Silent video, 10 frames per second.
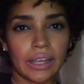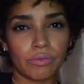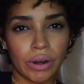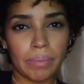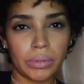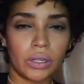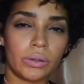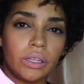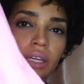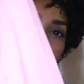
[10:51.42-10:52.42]
like right below
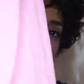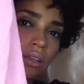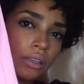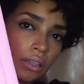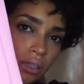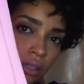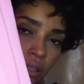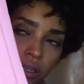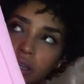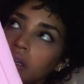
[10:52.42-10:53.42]
the knee.
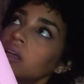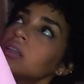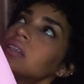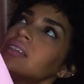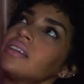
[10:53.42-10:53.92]
Does